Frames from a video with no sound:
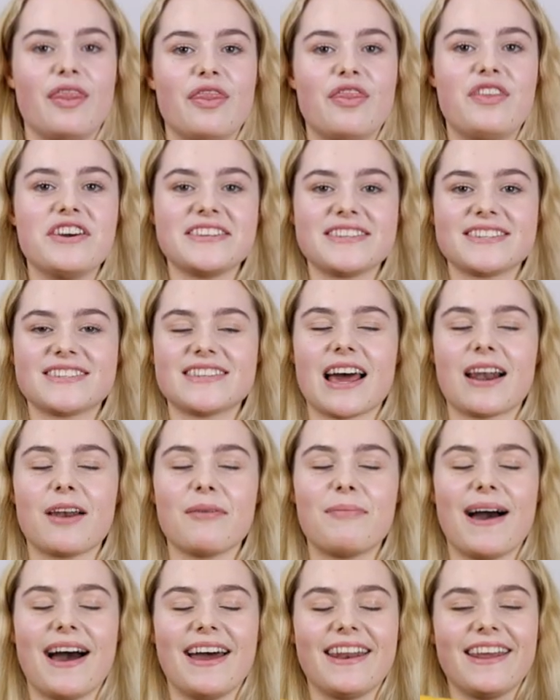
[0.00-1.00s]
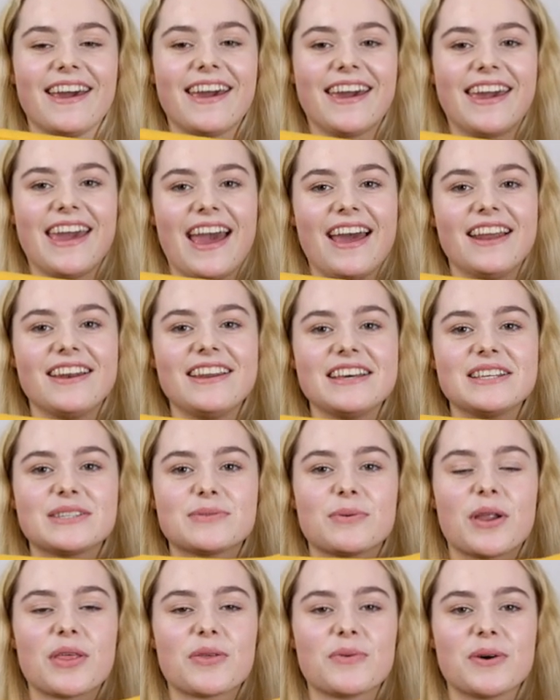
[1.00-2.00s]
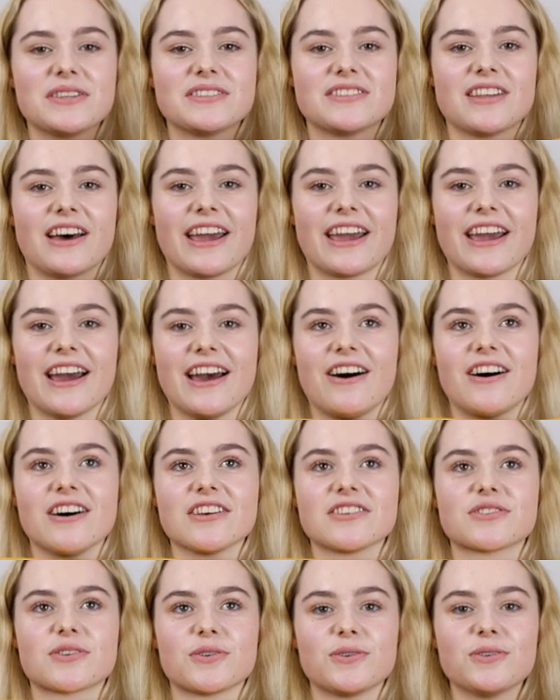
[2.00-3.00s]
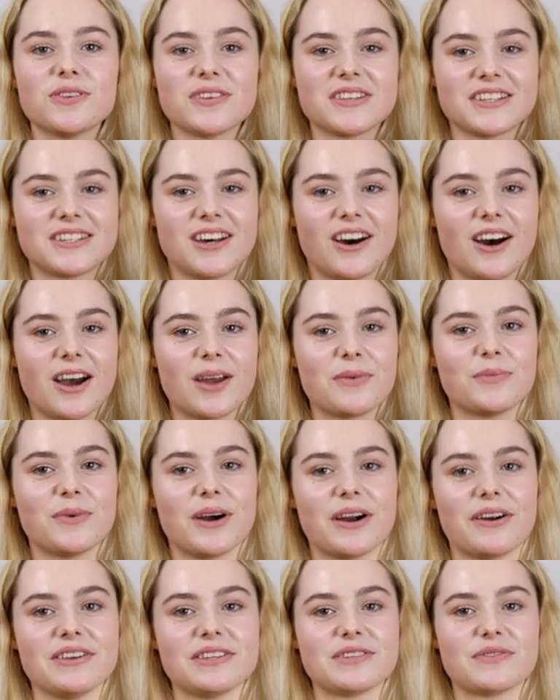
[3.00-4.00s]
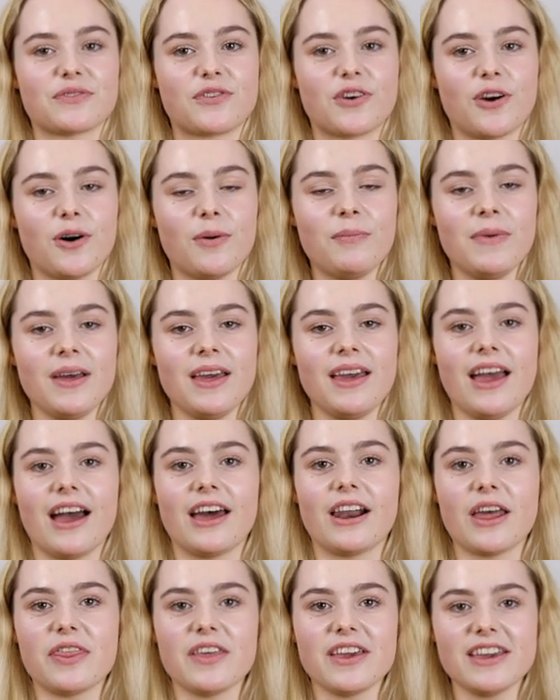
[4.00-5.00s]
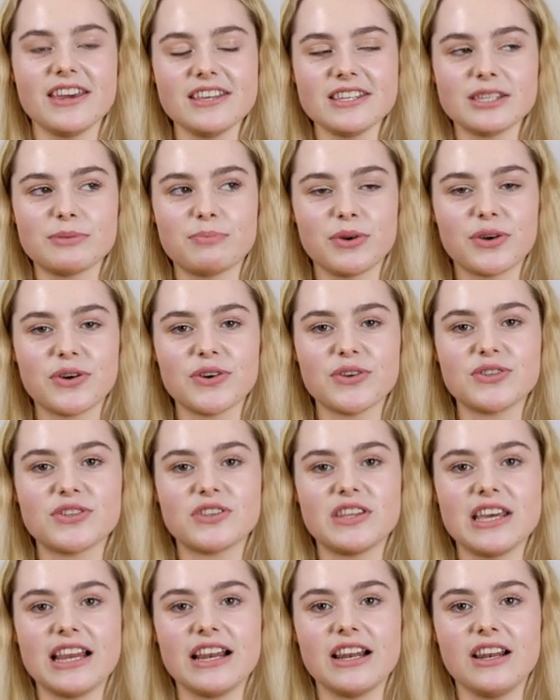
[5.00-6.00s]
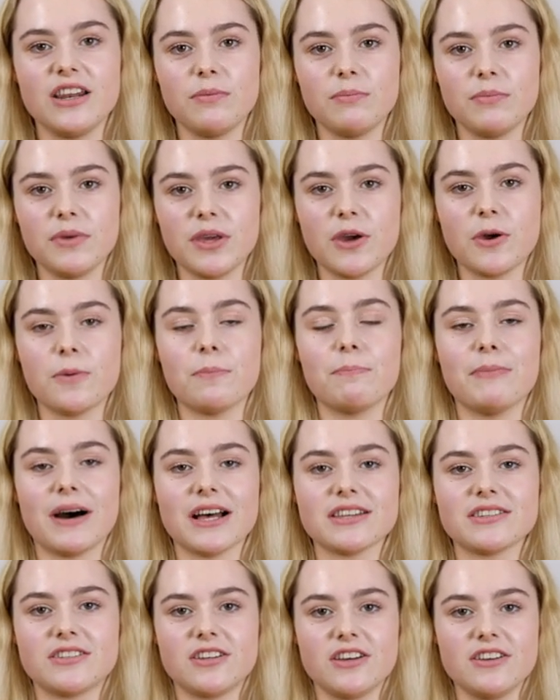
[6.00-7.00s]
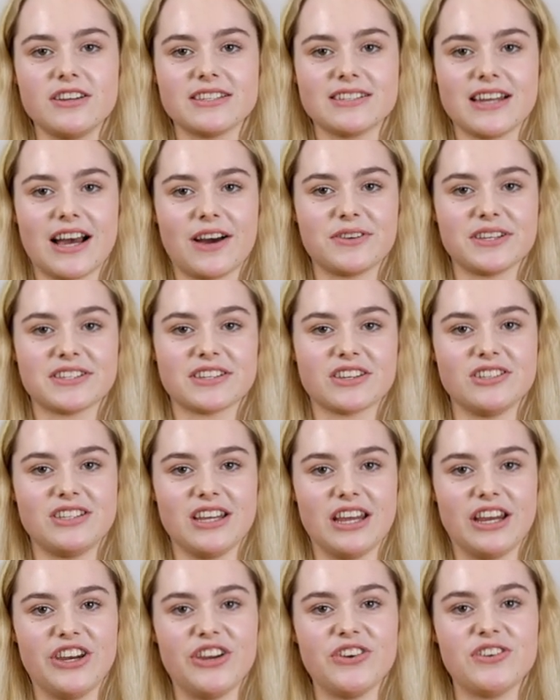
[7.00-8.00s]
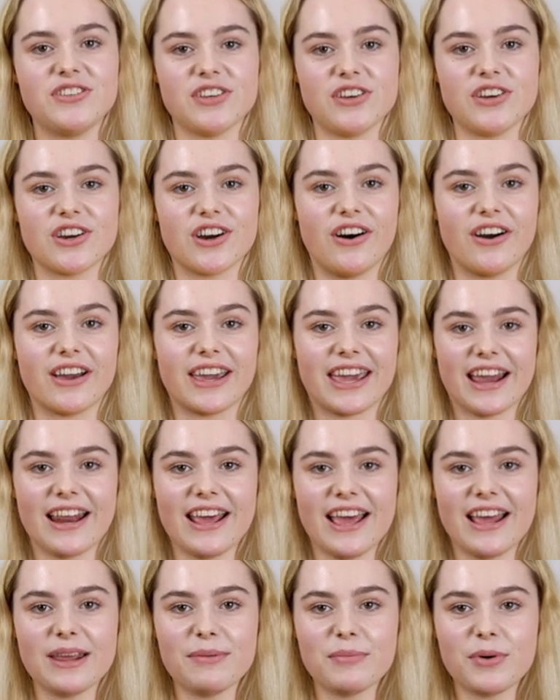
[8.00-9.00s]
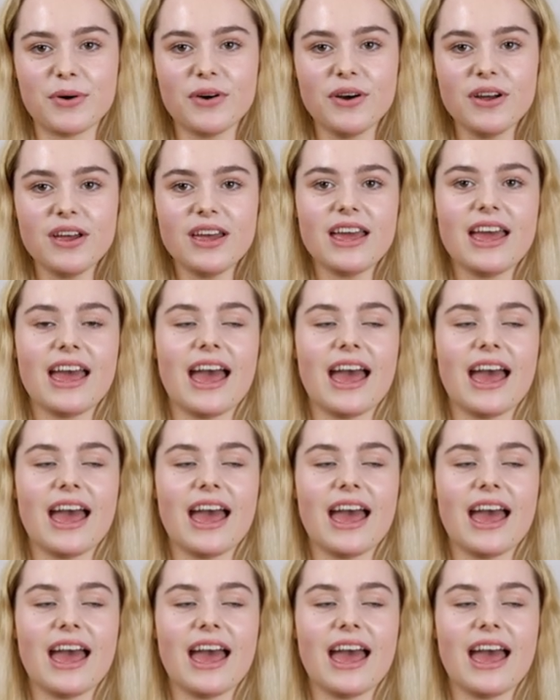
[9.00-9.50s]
This saddle pad again is one of the ones that I get asked all the time where it's from, and I think it's because the Lemieux mustard is now discontinued so you can't get it anymore.